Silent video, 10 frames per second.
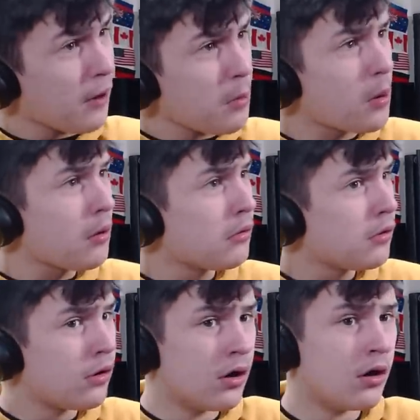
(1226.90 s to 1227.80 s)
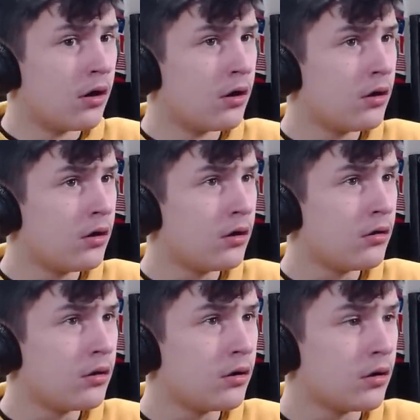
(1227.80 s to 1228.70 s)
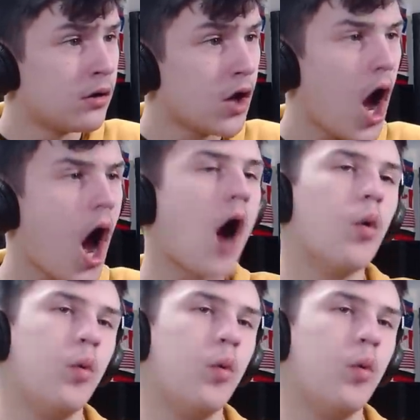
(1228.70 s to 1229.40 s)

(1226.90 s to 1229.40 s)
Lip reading: Number three, Carnaval. Does your